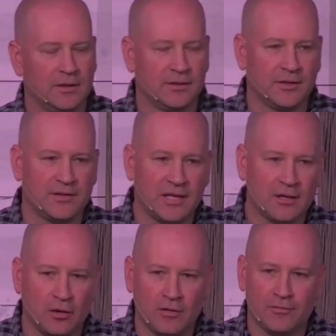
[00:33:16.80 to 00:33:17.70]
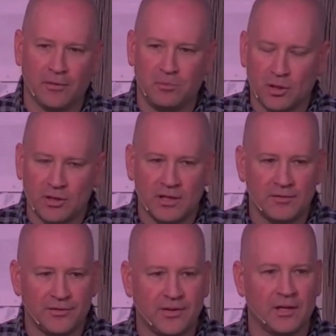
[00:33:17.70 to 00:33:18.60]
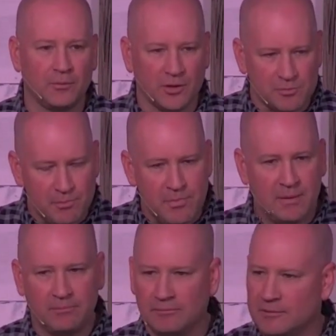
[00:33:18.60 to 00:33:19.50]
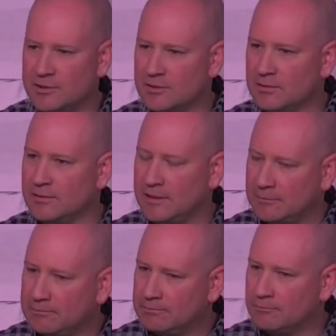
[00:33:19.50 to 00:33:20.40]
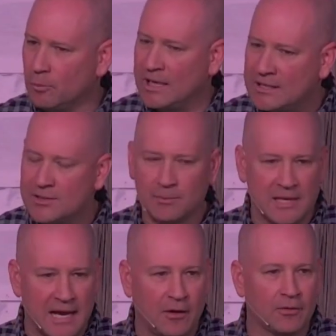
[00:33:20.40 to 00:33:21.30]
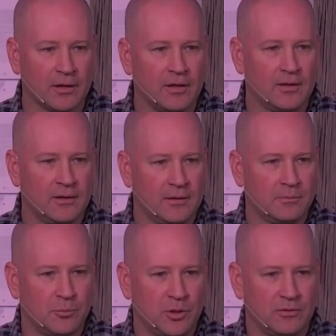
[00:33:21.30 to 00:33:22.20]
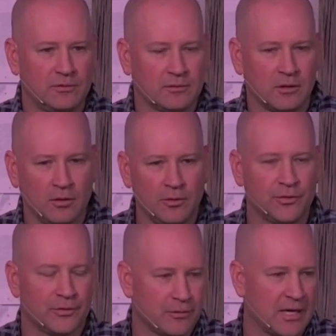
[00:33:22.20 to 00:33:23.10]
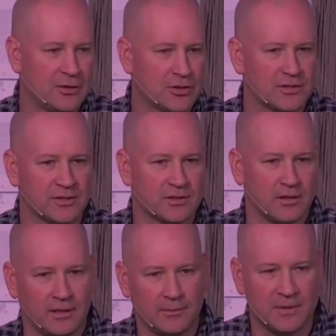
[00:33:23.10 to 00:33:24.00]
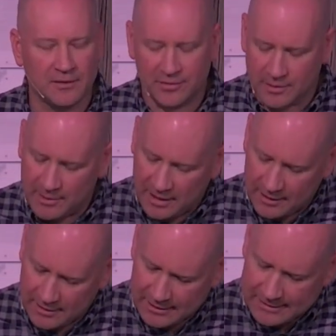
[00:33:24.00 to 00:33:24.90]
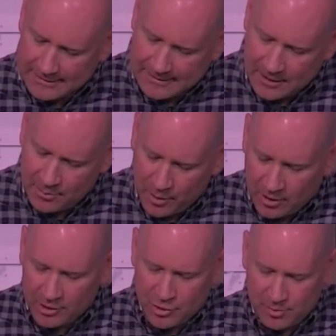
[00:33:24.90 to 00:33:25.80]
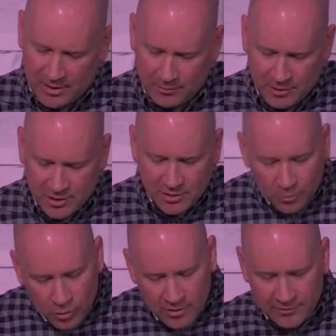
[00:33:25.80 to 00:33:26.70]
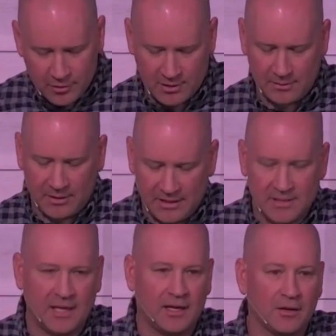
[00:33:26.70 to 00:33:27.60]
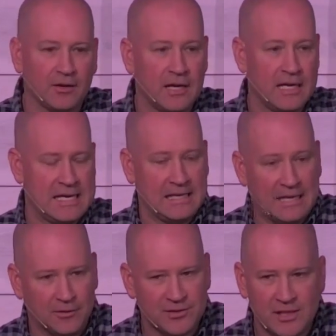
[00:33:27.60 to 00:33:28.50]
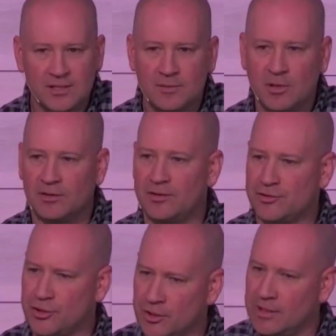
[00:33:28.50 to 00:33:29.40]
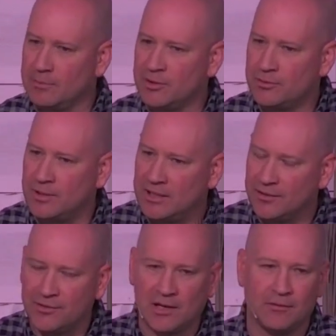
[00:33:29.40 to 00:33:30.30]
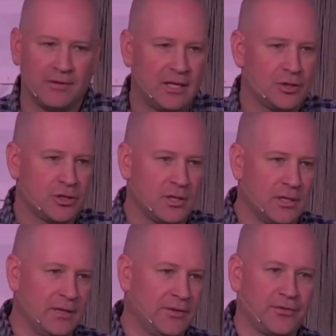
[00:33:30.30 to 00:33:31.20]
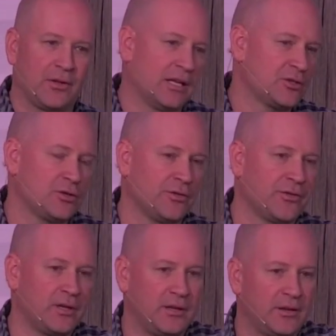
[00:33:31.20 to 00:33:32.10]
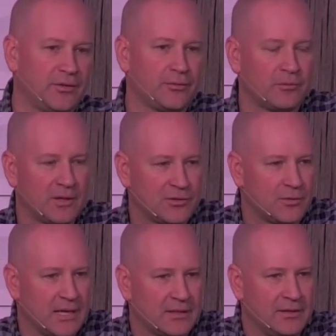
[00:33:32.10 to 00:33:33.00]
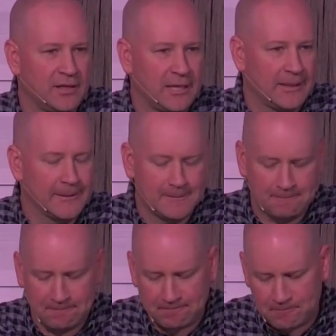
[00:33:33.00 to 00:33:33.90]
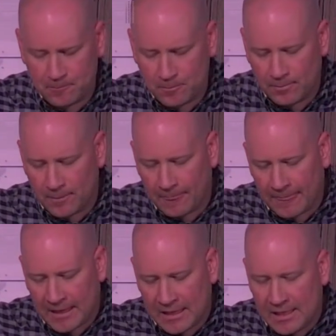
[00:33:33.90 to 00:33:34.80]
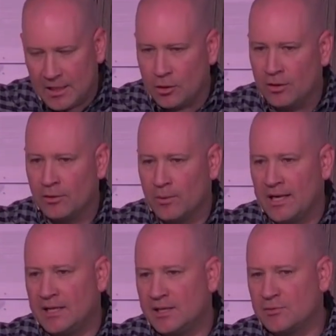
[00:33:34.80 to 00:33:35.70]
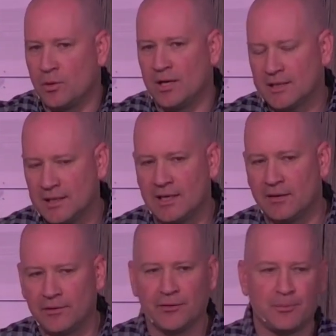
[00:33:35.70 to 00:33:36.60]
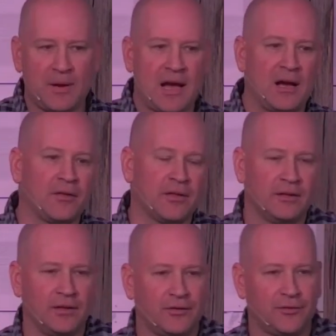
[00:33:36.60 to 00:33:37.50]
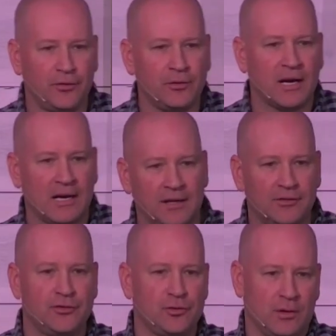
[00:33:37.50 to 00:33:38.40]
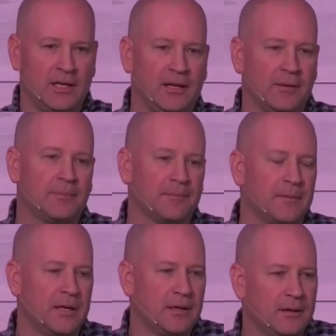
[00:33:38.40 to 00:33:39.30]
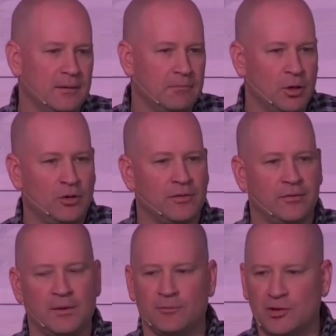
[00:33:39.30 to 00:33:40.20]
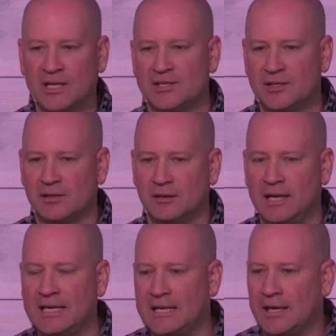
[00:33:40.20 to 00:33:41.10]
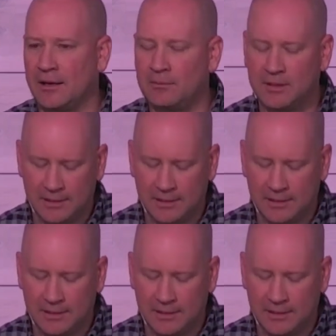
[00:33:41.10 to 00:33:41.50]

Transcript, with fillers: to take off the burden of sin, which, which weights him down, put clothes of righteousness on him, gives him a, a parchment, which is the word of God in his hand and now sets him on this journey between his salvation and the celestial city, this resurrected kingdom. And on the way, he's walking down this path, and these two guys join him, both of them dressed like him,